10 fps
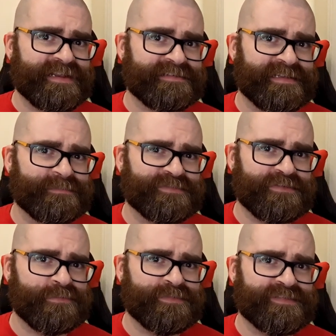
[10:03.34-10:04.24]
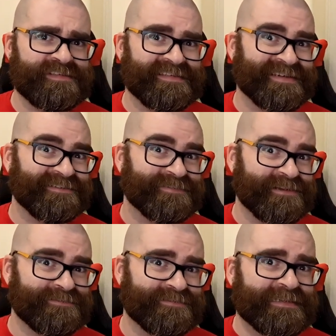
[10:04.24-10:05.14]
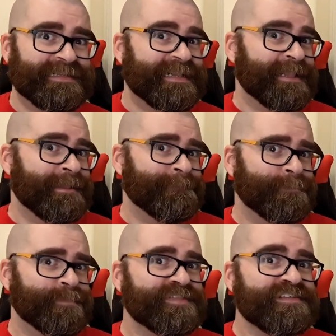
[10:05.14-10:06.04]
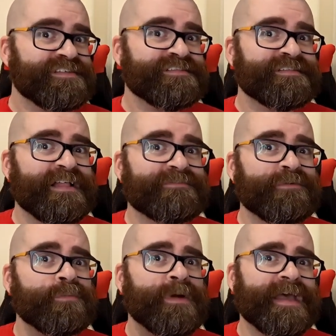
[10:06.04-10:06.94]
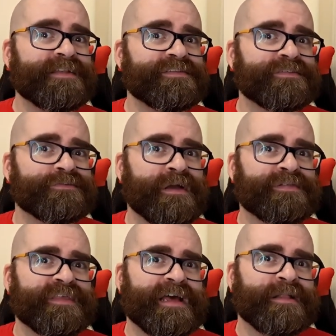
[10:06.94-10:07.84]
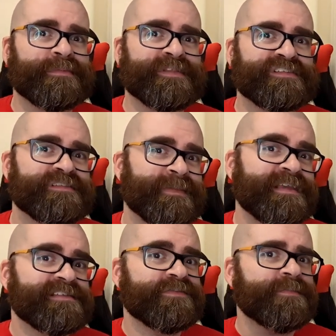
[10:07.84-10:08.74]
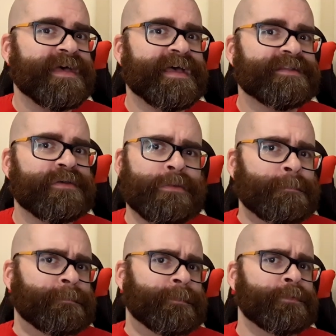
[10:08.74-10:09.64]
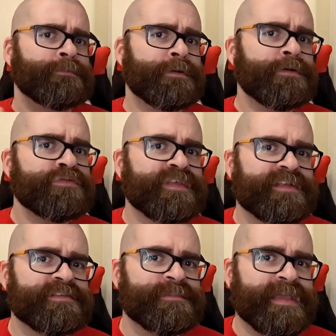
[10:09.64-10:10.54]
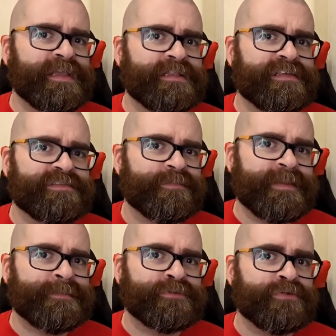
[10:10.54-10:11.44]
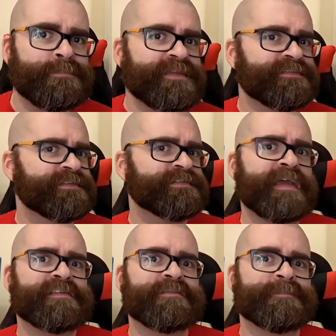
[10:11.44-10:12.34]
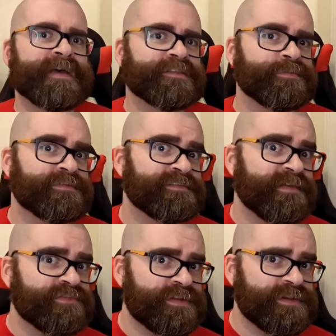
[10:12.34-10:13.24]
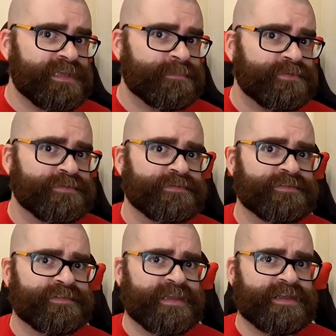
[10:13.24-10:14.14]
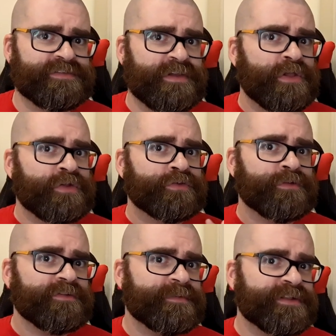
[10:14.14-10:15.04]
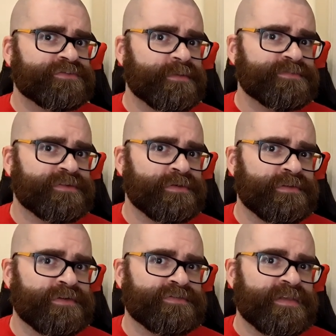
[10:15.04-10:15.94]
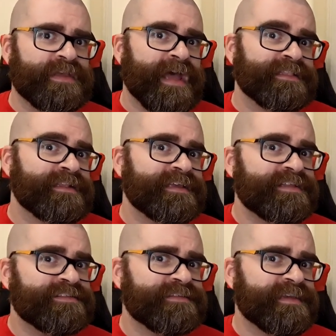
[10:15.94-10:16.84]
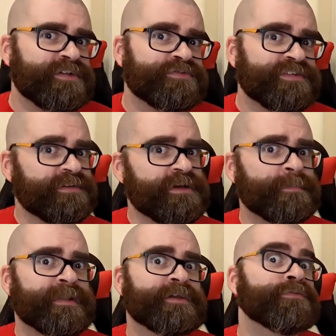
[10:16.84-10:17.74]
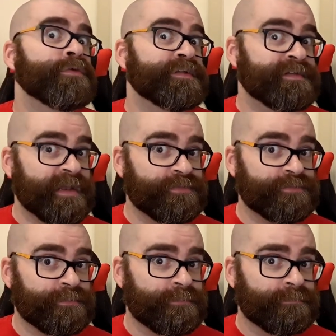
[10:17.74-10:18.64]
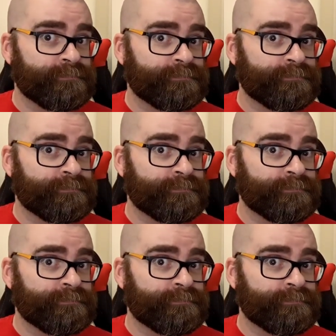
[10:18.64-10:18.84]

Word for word: anytime soon with this kind of record, but there's a self-awareness throughout the album that speaks of a man who knows that he's making this for people who miss the days of bands with 17 keyboards on stage, 12-minute drum solos, and the lead singer dressing up like a rhododendron.